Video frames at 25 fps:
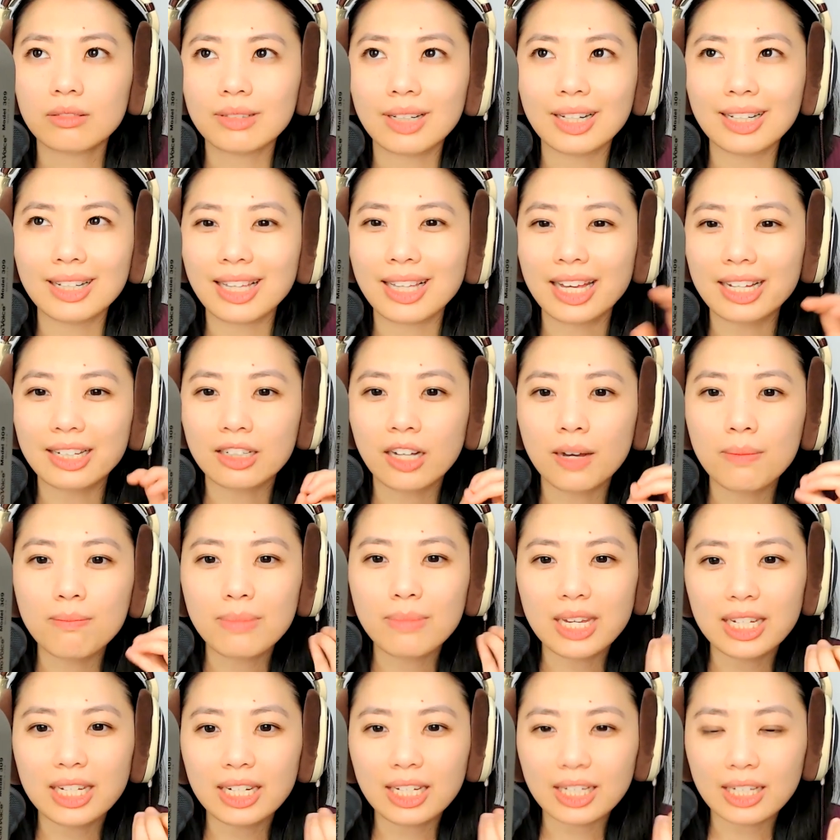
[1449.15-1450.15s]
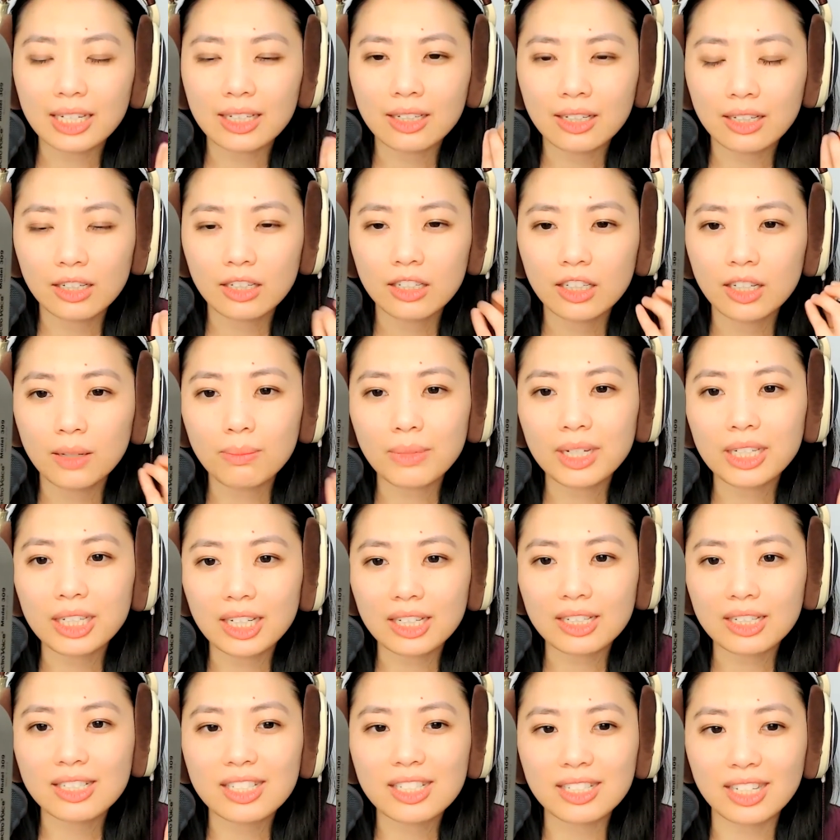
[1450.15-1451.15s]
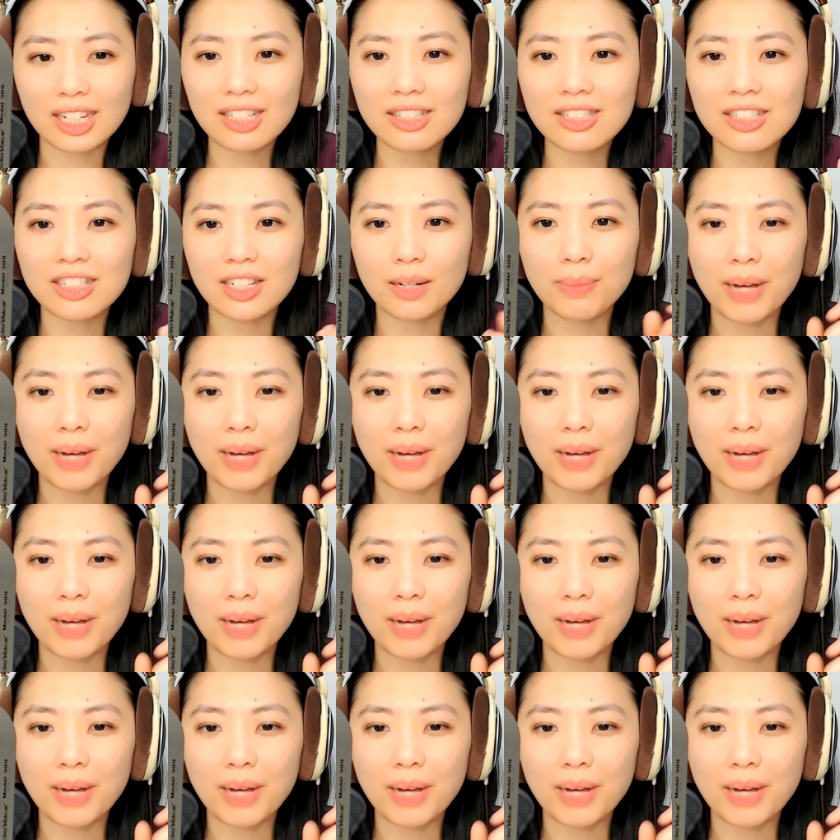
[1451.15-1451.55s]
uh, like comedic comedic skits